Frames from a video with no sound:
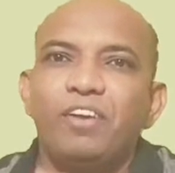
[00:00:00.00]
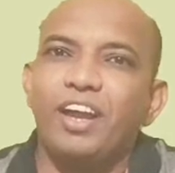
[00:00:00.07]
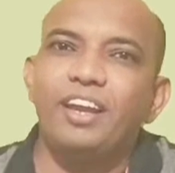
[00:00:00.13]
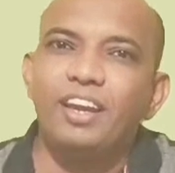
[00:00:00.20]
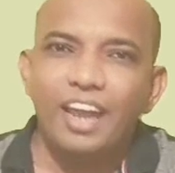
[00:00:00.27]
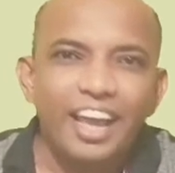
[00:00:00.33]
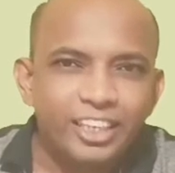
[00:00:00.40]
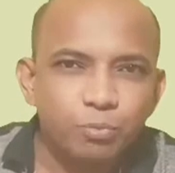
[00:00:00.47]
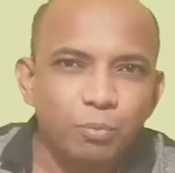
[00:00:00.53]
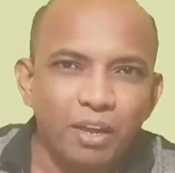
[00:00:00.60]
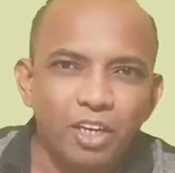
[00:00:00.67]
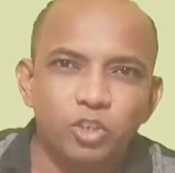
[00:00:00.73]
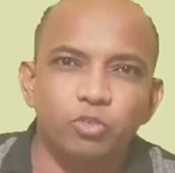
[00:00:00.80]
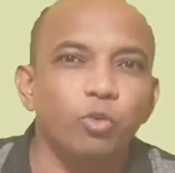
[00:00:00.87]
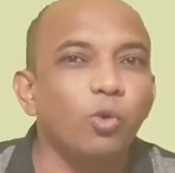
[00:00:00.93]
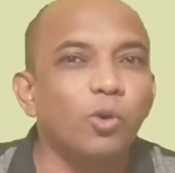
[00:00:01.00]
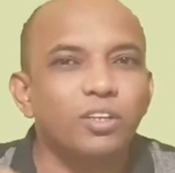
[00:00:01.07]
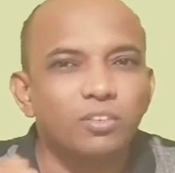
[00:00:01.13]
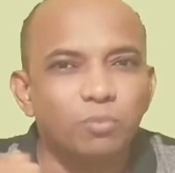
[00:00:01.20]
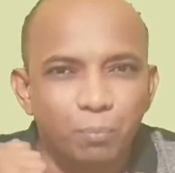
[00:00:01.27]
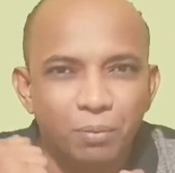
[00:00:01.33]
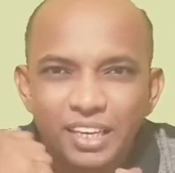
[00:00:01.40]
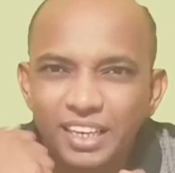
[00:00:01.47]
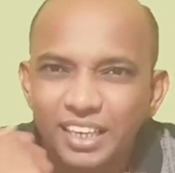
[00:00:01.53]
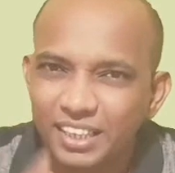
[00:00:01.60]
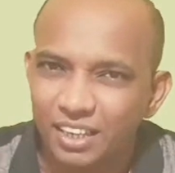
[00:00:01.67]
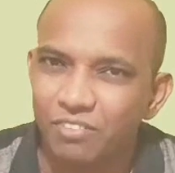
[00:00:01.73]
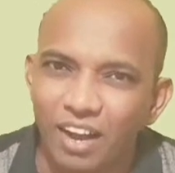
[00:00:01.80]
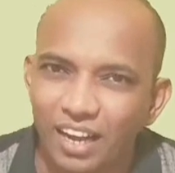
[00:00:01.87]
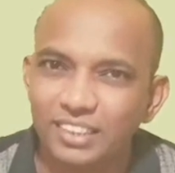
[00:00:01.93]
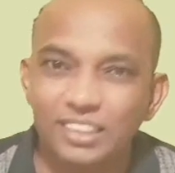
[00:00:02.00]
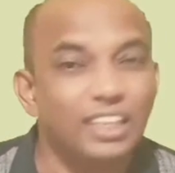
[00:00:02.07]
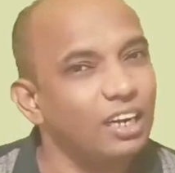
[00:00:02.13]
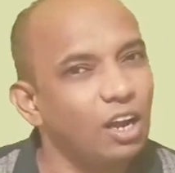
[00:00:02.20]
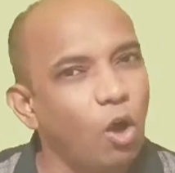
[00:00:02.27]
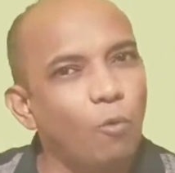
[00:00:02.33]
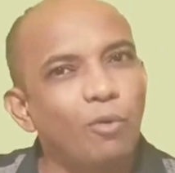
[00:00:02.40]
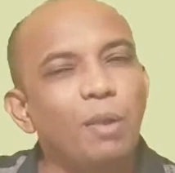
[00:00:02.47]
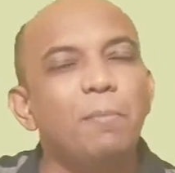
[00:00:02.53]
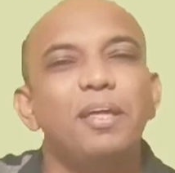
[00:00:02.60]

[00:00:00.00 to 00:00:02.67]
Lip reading: where x minus 4 being a divisor